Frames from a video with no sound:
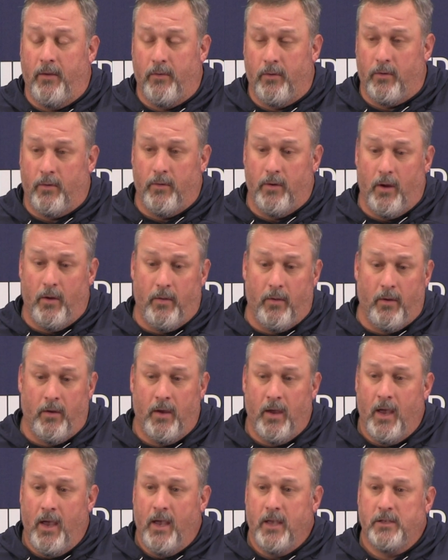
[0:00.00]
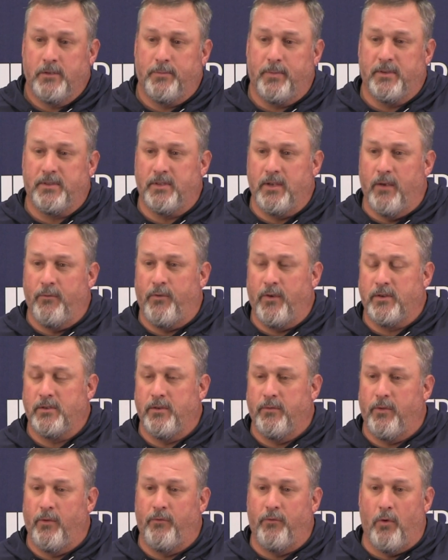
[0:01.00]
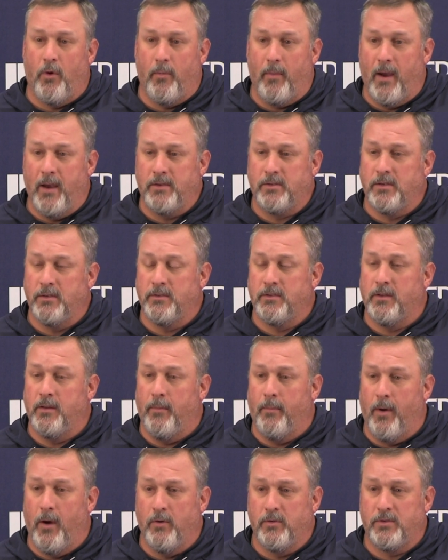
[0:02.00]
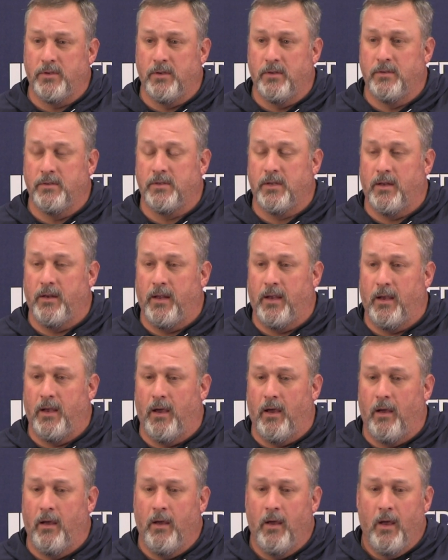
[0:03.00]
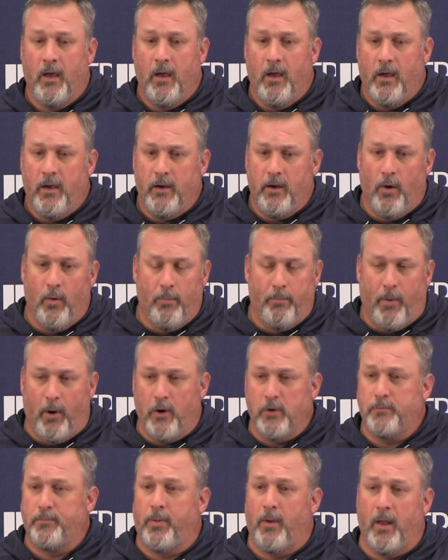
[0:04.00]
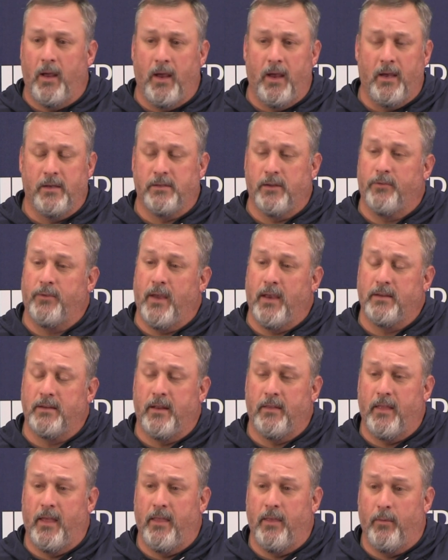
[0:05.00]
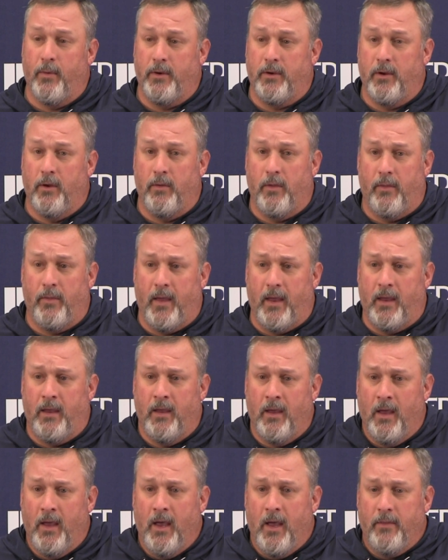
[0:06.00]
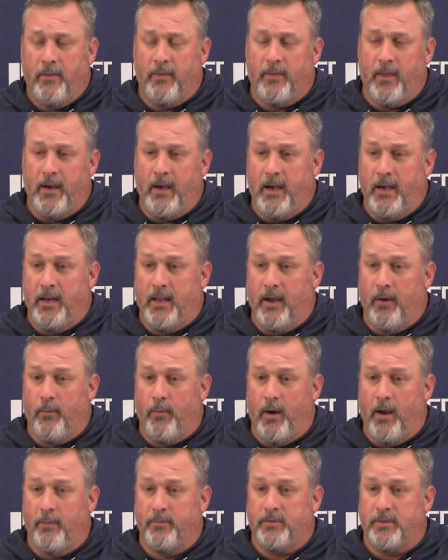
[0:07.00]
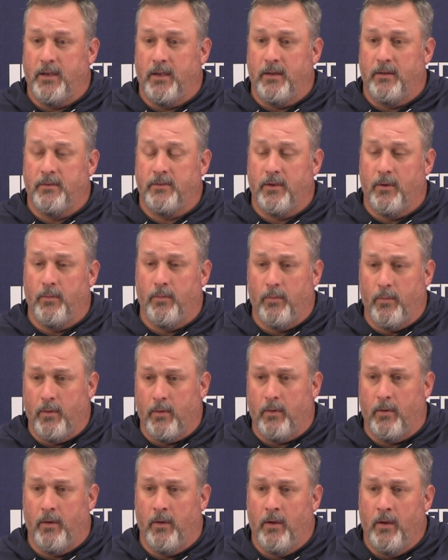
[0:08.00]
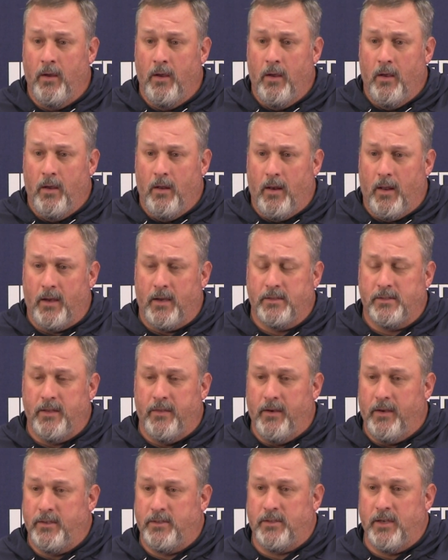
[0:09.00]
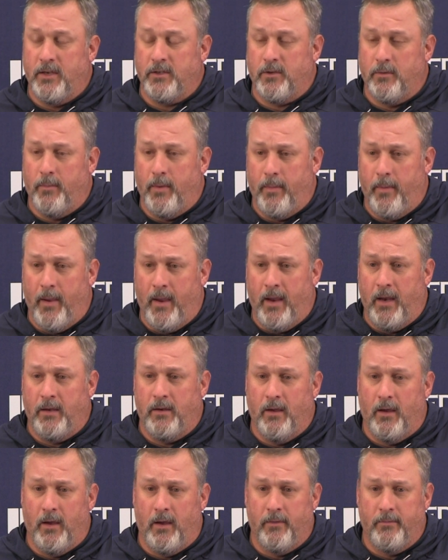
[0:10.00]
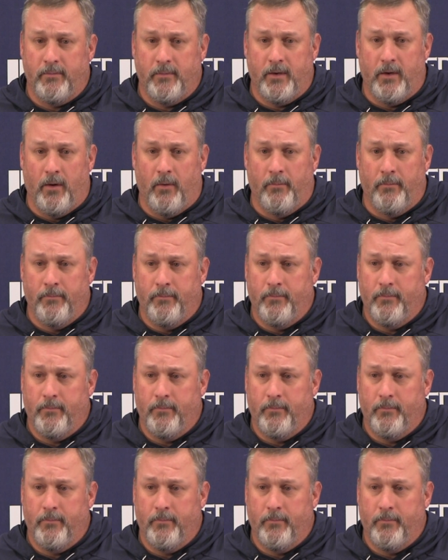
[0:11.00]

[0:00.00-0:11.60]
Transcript: and they're going to know the specifics of the formations and the motions and the you know, burst plays and things like that we do that they need to get reps in. So we're going to like I said, the decision will be made, you know,